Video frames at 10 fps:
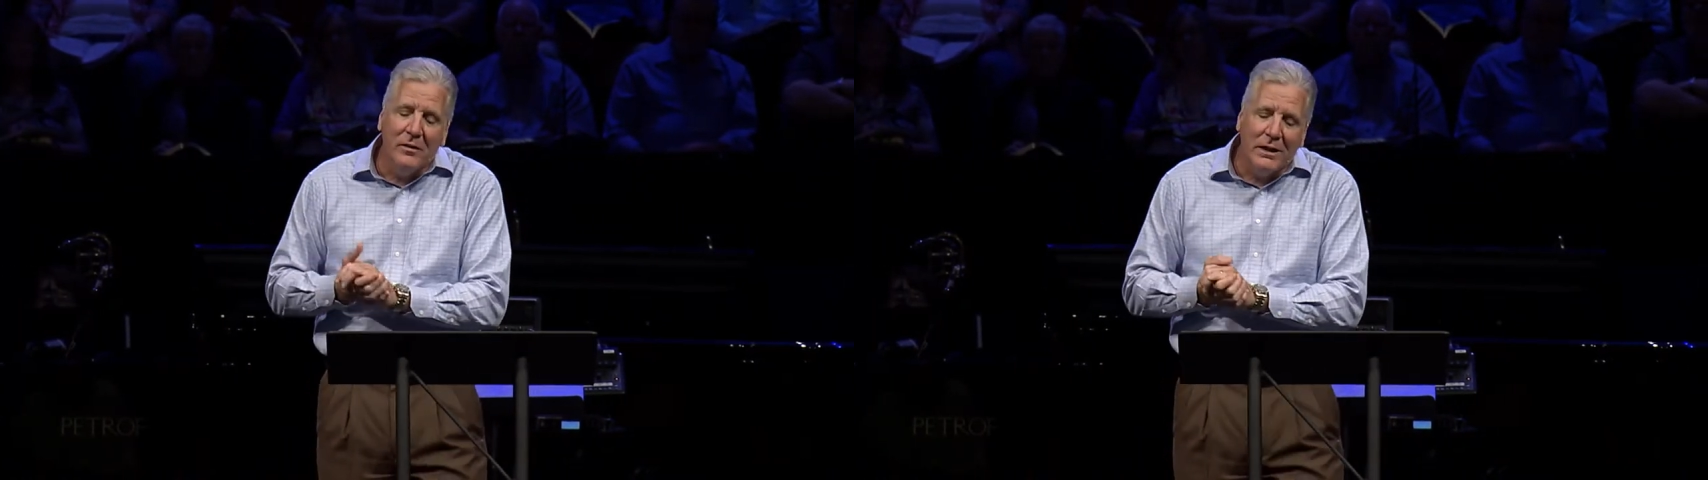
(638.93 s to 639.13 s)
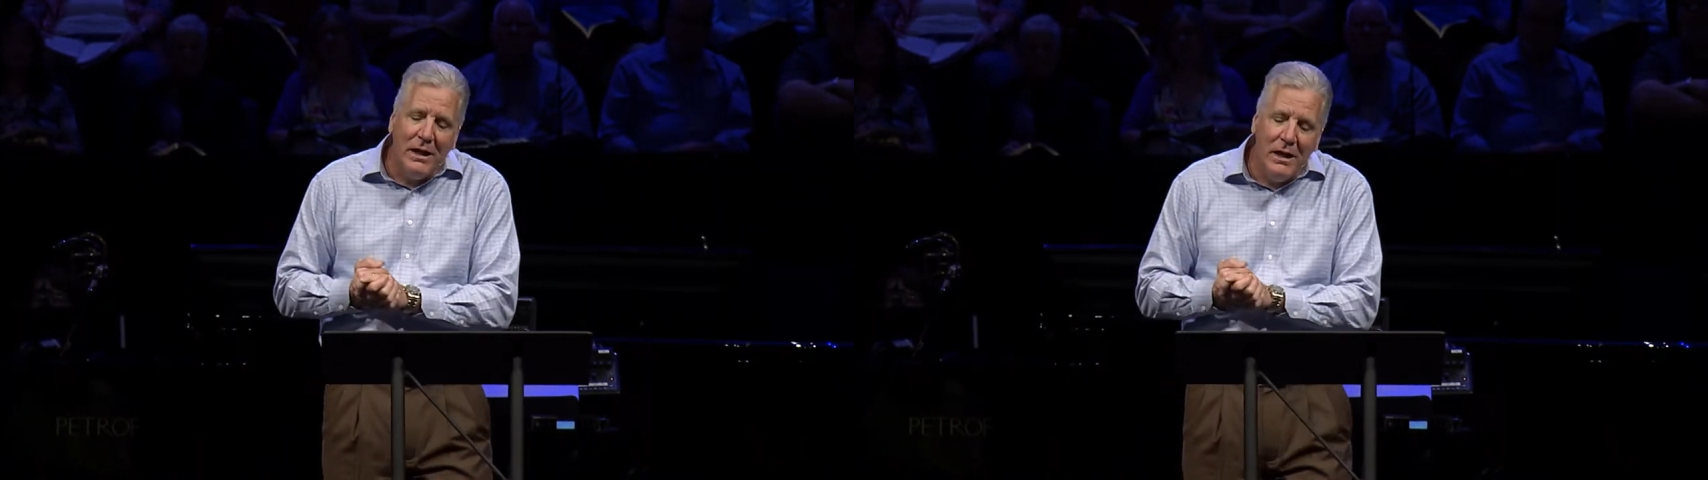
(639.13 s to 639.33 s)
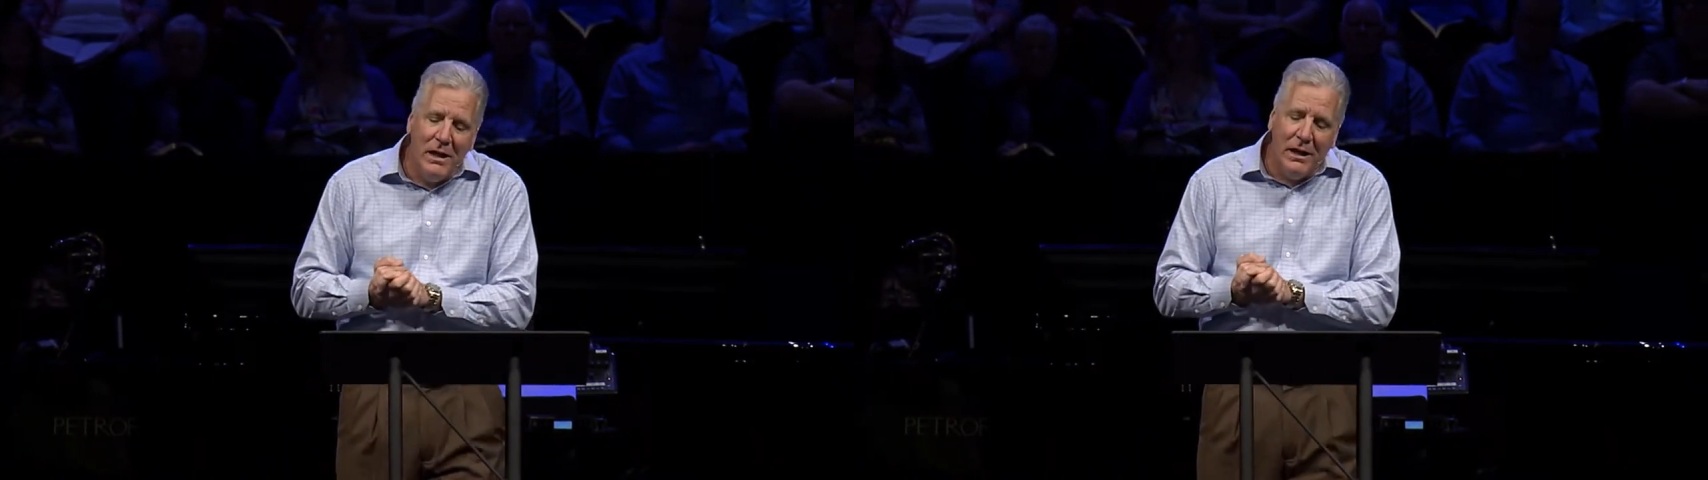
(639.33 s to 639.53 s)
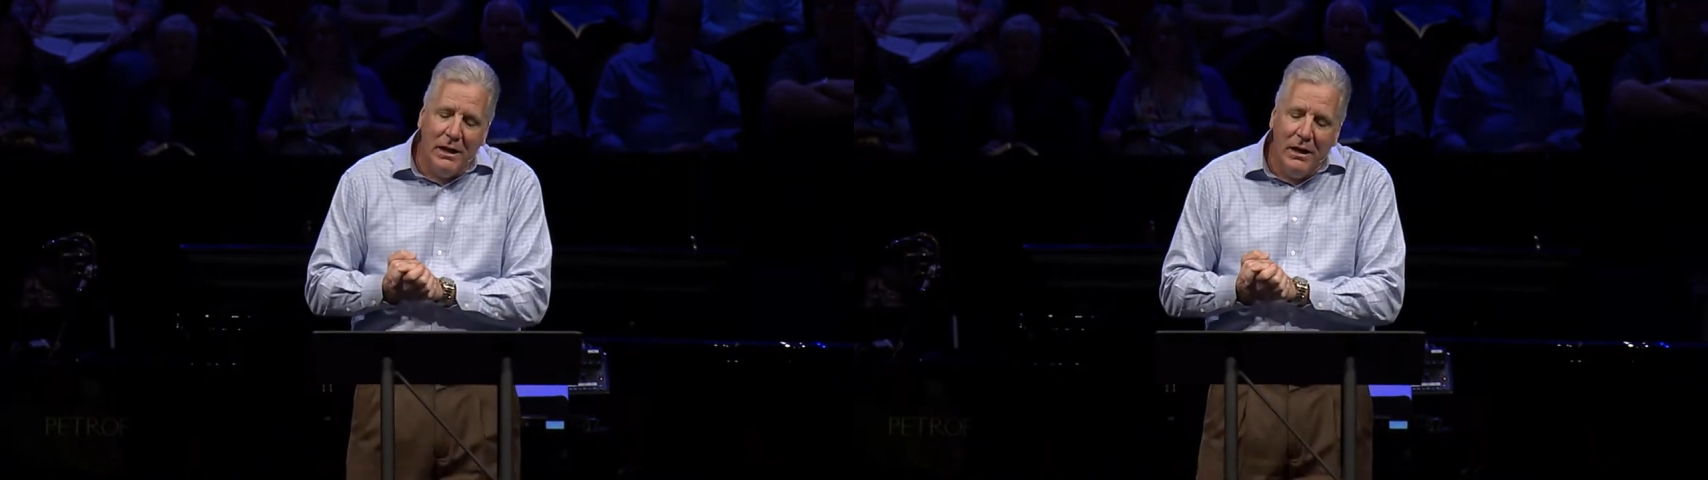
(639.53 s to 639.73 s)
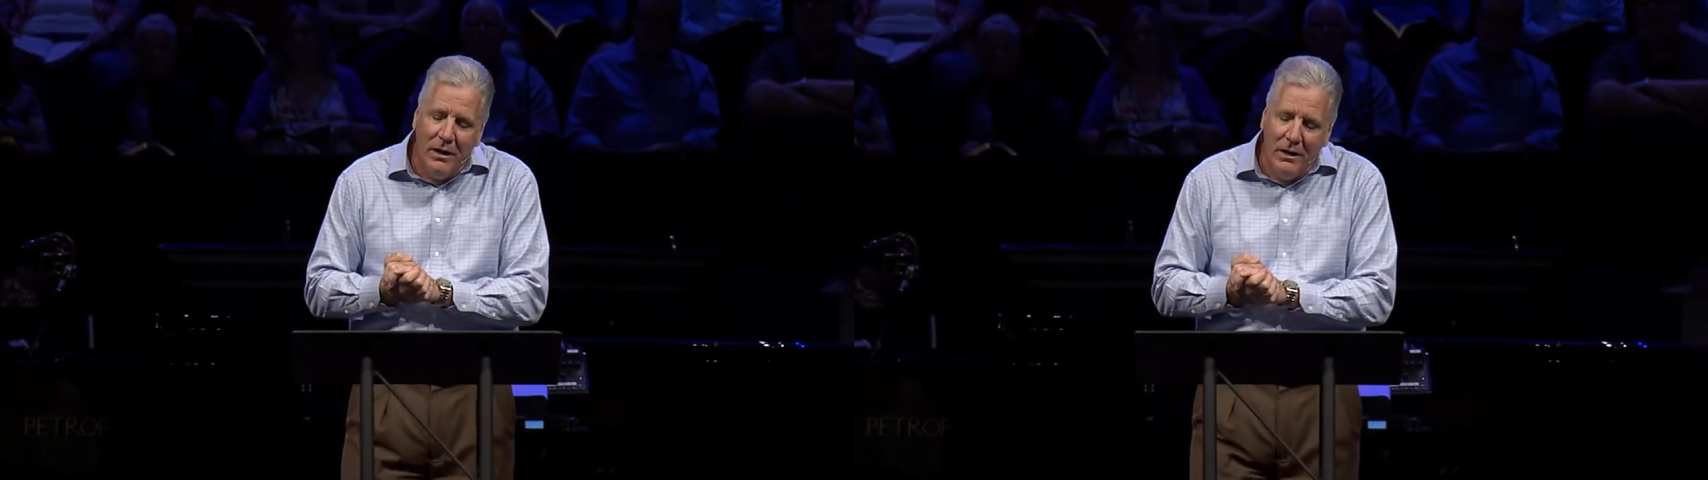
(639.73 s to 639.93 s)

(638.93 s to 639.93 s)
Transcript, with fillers: king